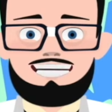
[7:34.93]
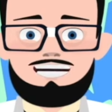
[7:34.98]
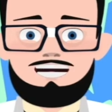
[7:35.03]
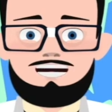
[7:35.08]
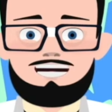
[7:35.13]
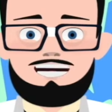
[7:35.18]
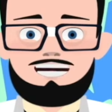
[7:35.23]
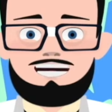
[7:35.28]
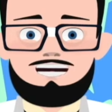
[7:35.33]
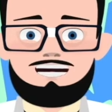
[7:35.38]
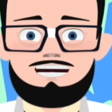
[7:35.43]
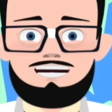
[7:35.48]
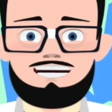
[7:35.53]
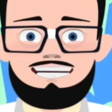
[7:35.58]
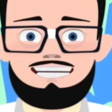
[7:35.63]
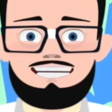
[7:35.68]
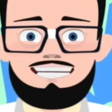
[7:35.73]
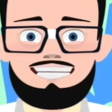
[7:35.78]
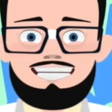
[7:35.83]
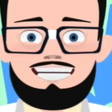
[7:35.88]

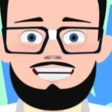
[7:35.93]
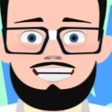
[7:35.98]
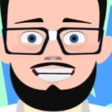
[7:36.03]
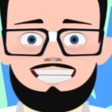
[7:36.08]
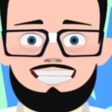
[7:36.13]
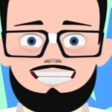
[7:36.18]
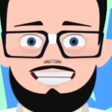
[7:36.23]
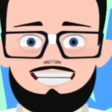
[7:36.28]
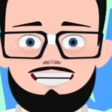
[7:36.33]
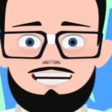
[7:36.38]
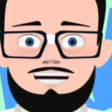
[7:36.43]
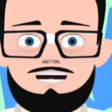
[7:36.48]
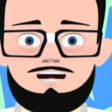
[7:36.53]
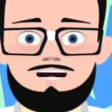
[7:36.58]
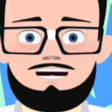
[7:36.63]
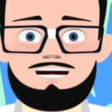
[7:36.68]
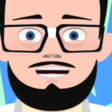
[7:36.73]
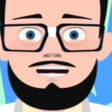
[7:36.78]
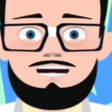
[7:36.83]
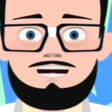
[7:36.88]
Basically, your open
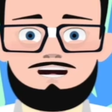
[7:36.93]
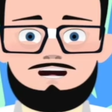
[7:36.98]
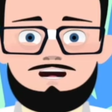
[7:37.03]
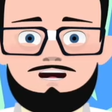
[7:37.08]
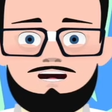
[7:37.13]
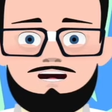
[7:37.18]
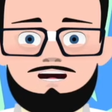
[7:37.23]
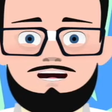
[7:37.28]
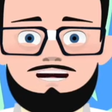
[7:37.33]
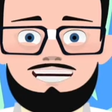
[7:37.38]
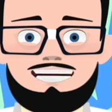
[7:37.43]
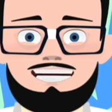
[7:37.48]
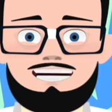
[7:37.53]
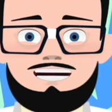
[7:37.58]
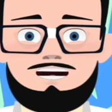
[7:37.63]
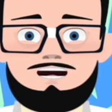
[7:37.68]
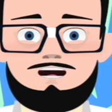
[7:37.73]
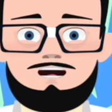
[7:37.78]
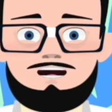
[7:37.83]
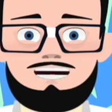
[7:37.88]
end diff
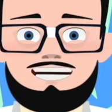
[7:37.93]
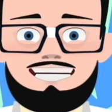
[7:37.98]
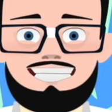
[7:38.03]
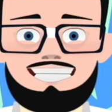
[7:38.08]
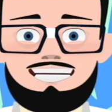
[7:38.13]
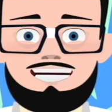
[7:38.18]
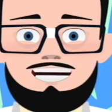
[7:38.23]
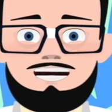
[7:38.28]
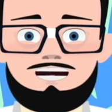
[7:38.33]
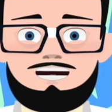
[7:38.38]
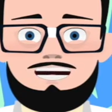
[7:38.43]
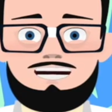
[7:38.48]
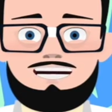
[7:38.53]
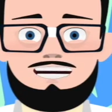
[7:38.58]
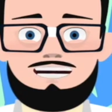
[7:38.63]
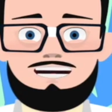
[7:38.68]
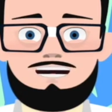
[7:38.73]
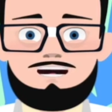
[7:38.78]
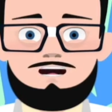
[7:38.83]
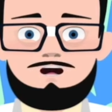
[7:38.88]
will use
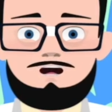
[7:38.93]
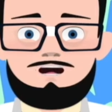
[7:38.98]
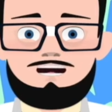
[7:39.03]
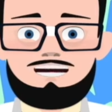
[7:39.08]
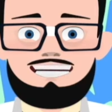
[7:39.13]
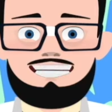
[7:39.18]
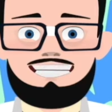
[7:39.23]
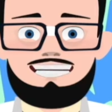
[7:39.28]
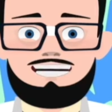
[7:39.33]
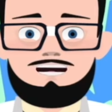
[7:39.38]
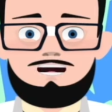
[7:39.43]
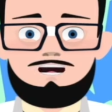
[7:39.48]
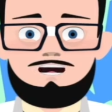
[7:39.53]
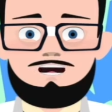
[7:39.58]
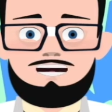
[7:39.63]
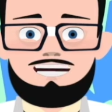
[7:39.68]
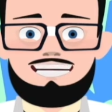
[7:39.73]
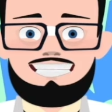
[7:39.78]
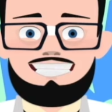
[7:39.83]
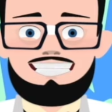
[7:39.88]
traction
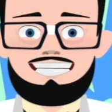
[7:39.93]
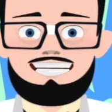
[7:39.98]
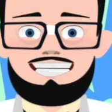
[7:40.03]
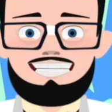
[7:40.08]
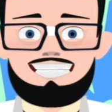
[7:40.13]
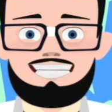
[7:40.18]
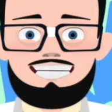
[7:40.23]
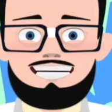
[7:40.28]
control,